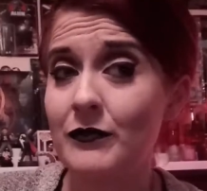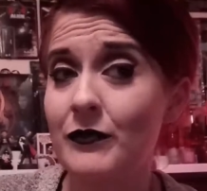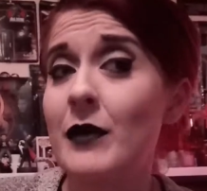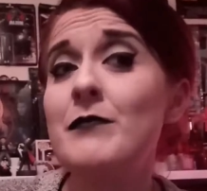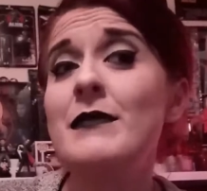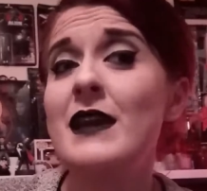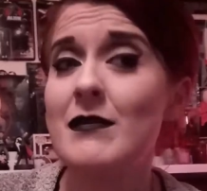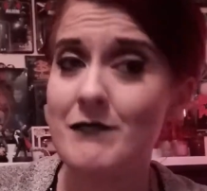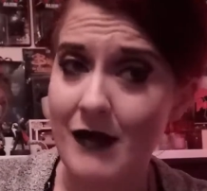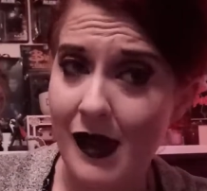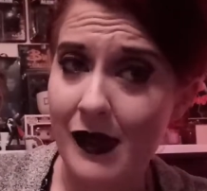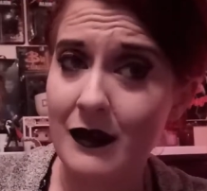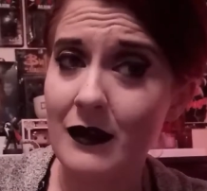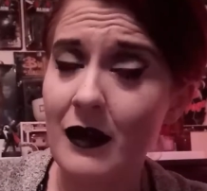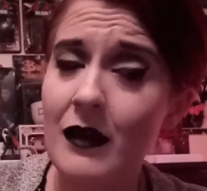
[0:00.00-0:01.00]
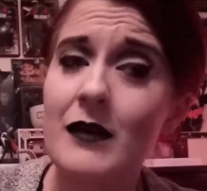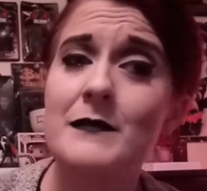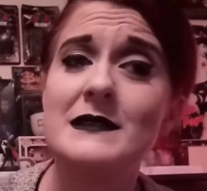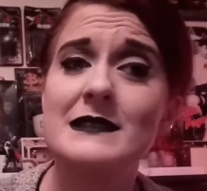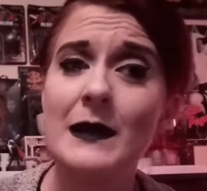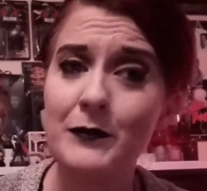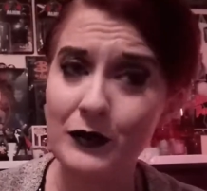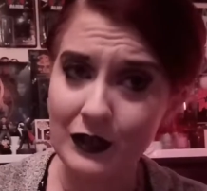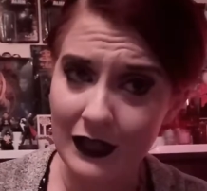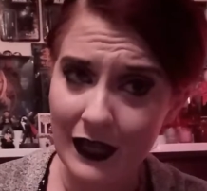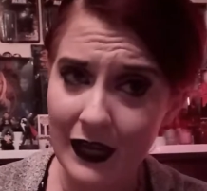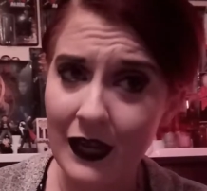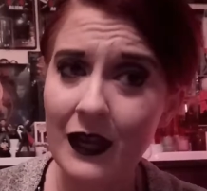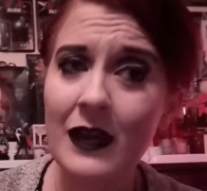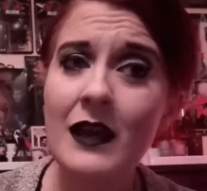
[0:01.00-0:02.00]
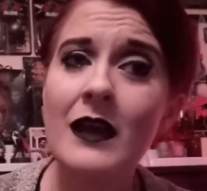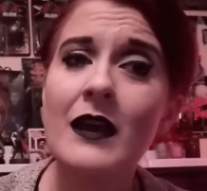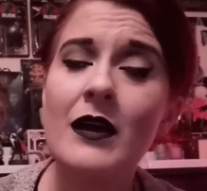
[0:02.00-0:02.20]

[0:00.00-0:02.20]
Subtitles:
from me and Matt separately.